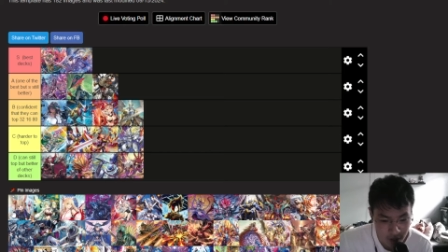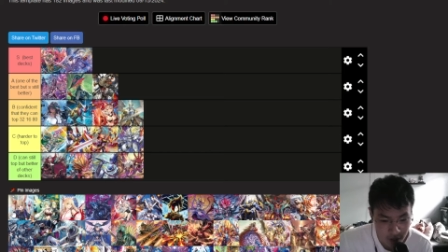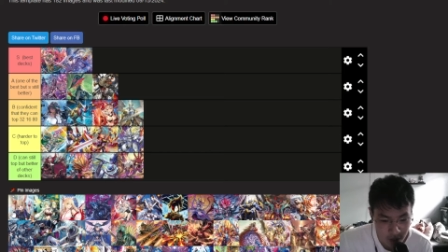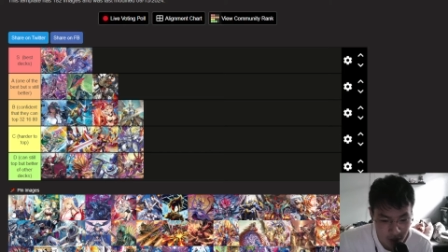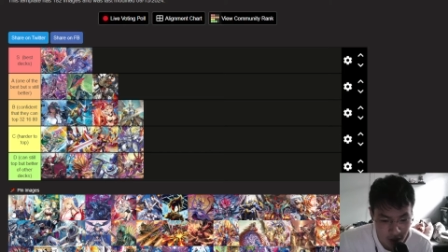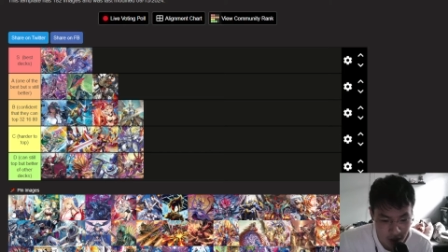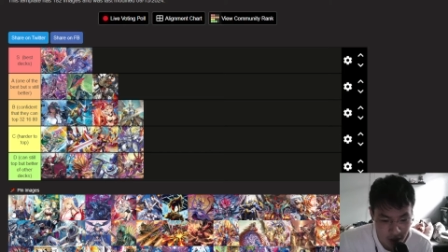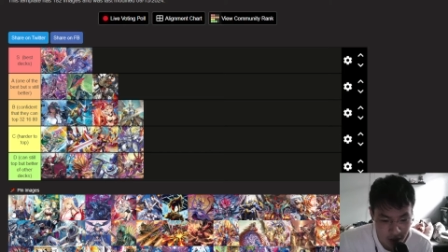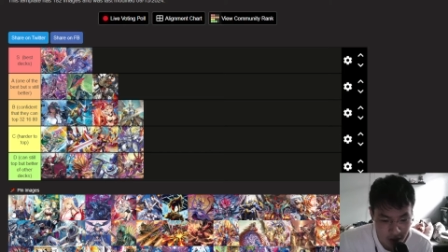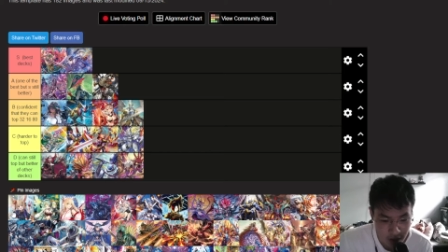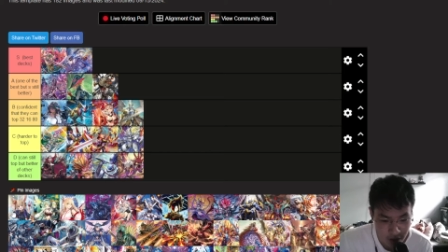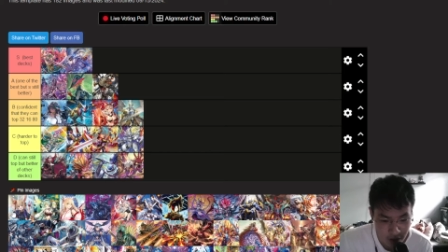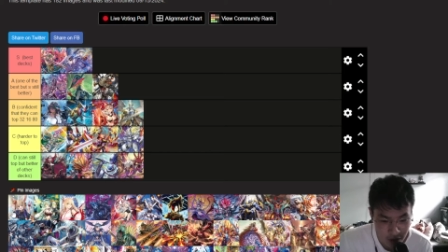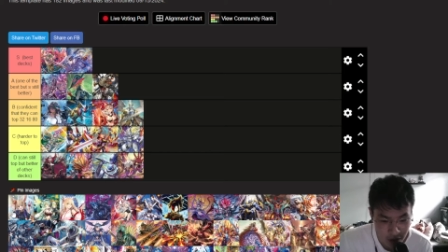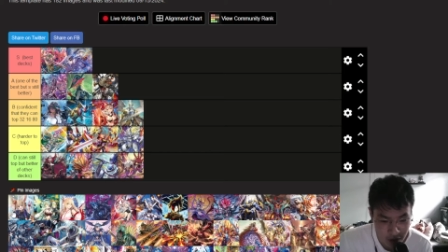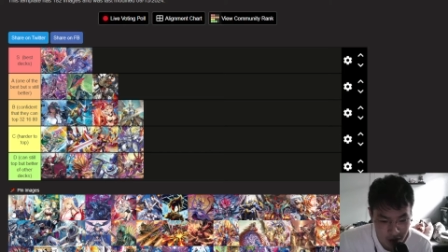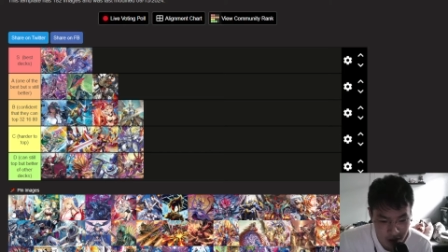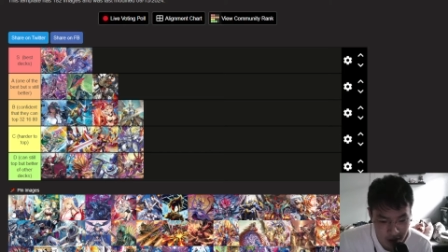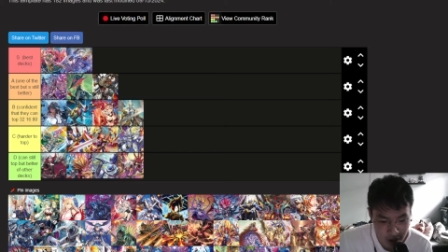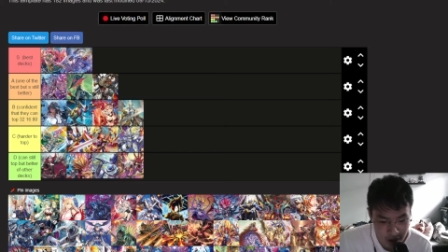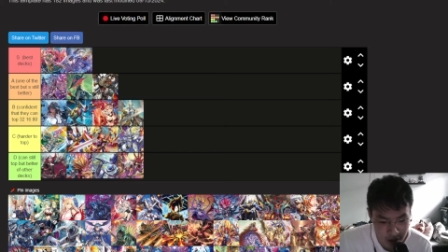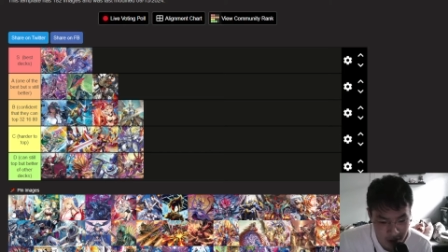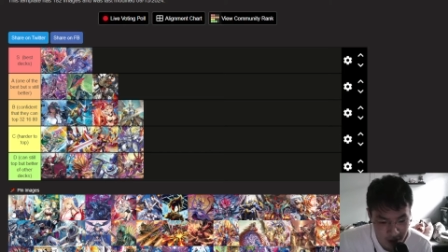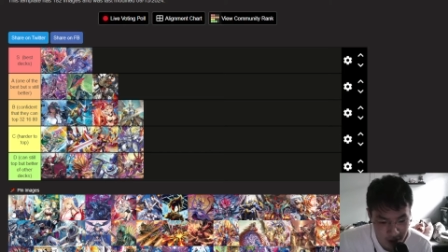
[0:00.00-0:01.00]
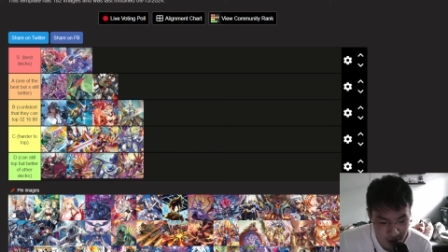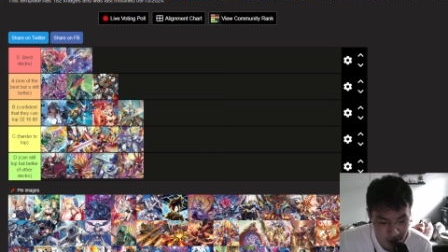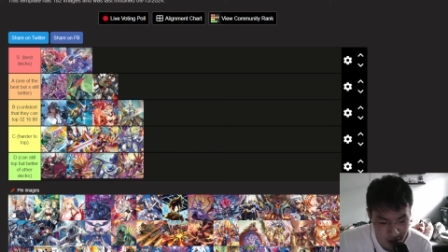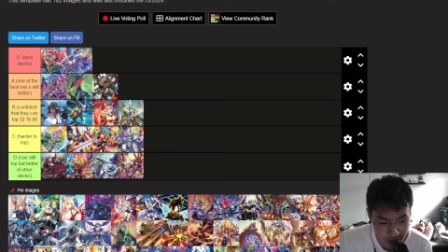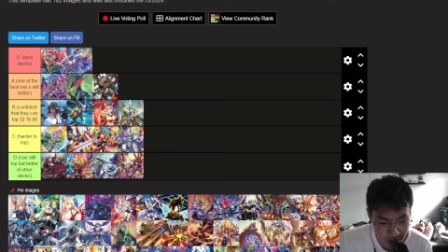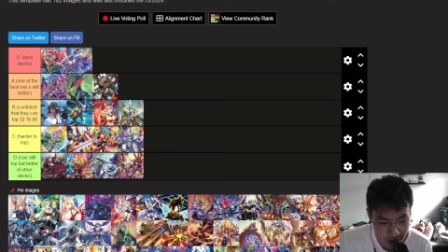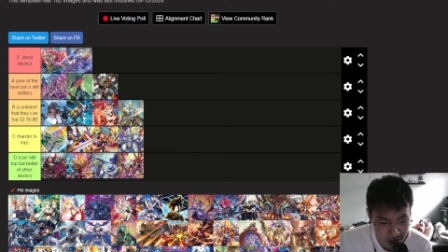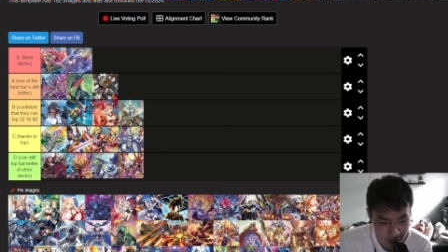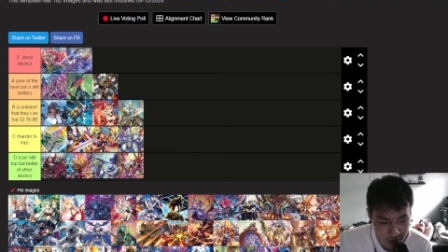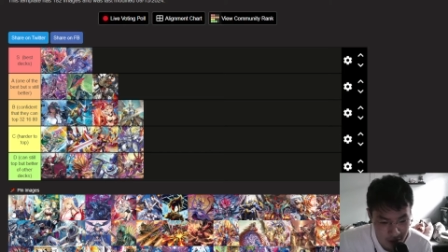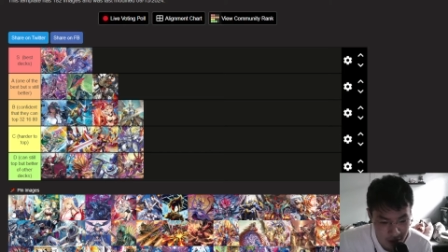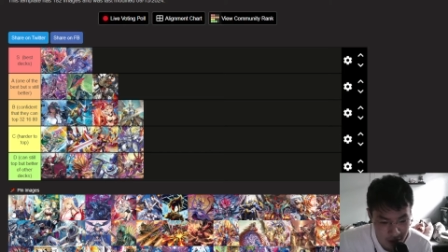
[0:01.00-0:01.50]
It can definitely steal
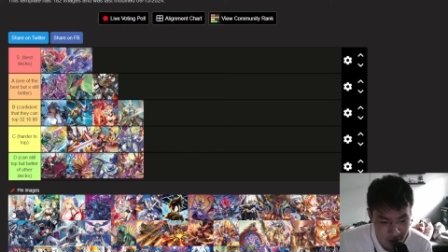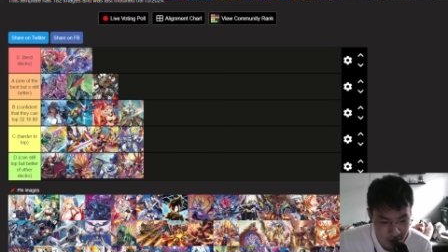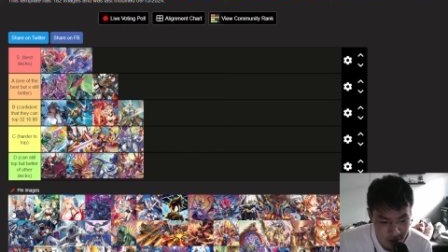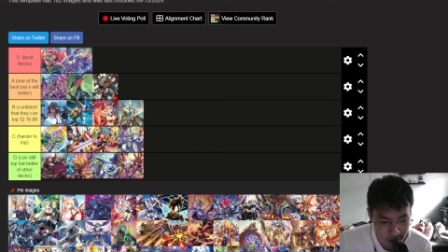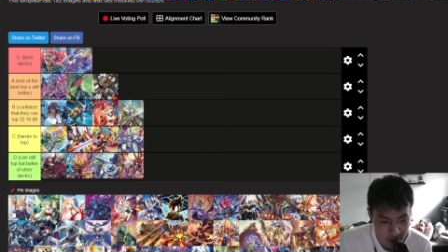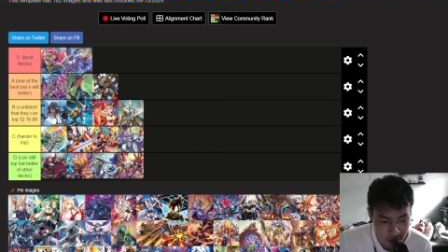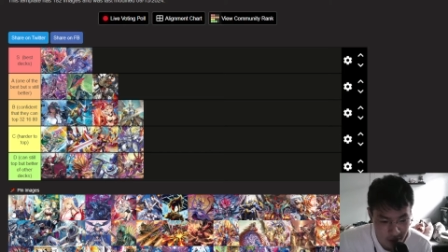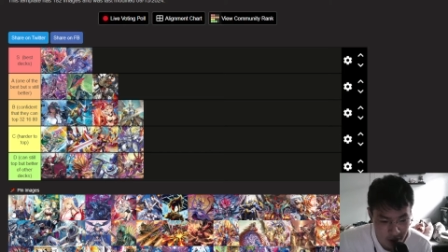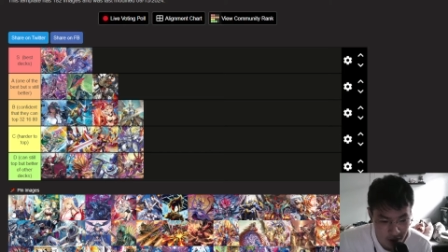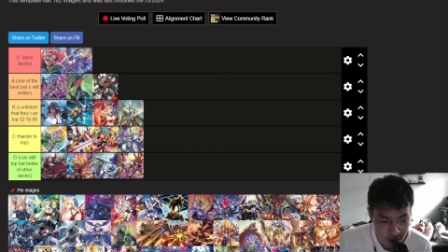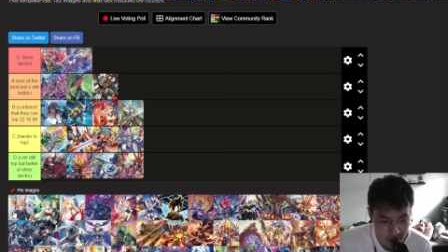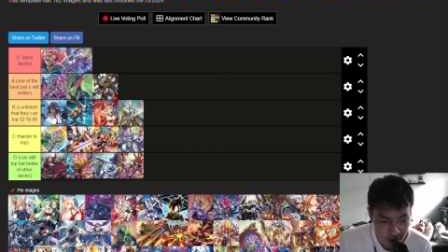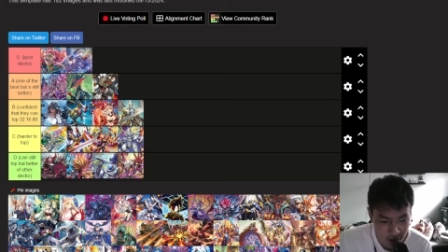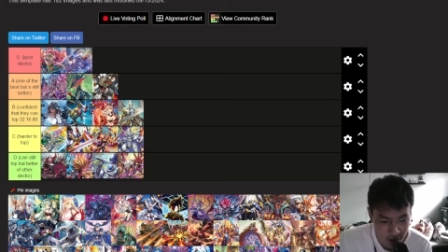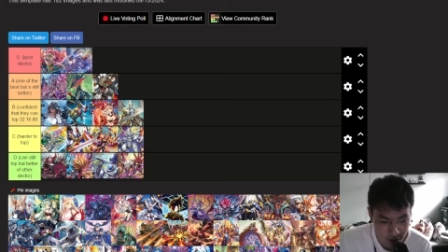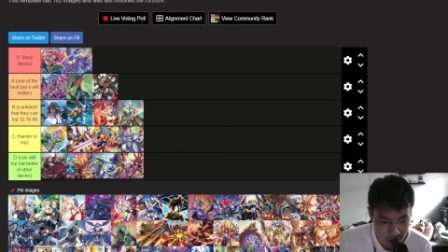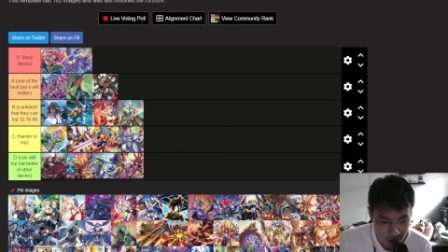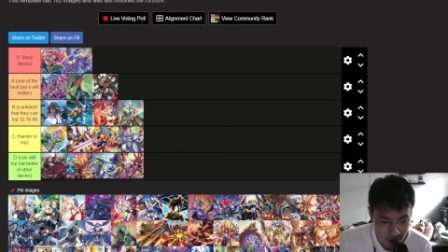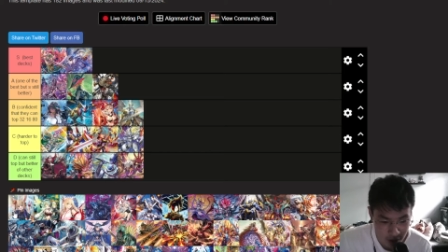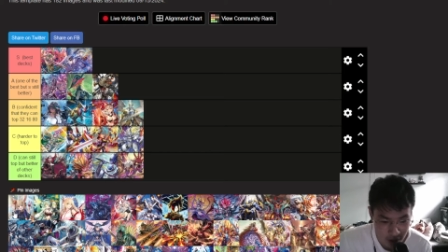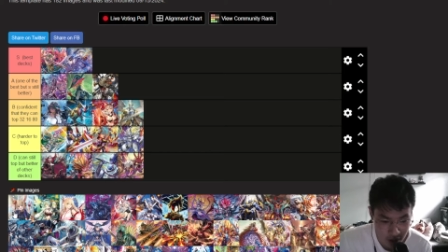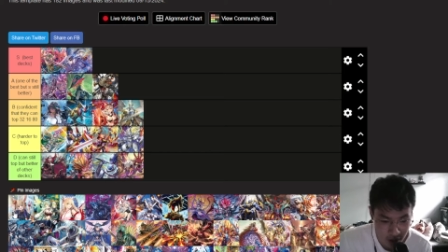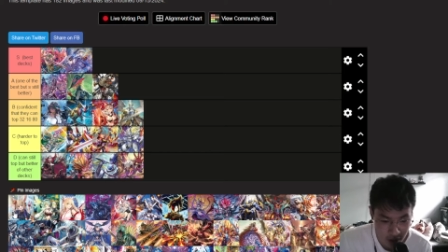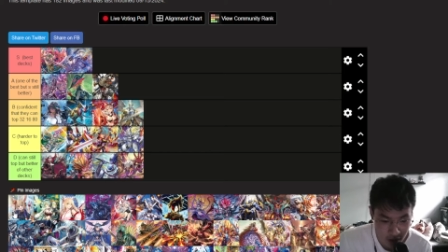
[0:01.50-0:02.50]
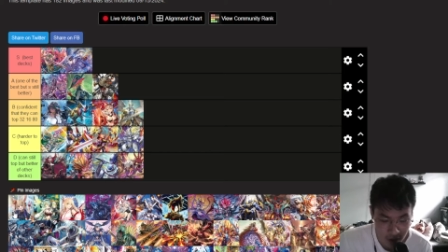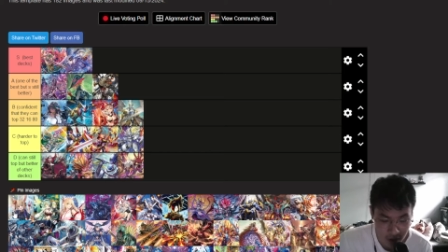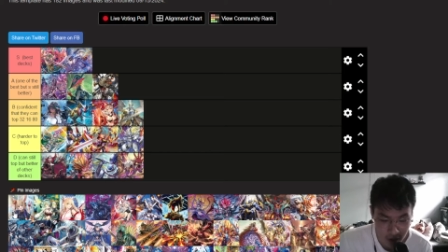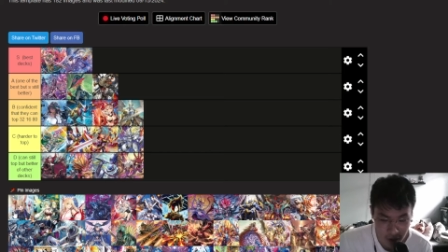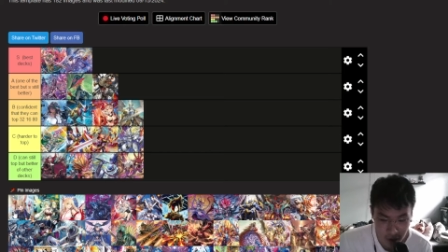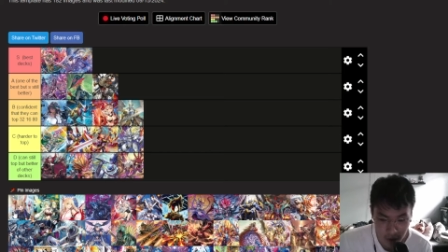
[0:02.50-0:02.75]
games because of the,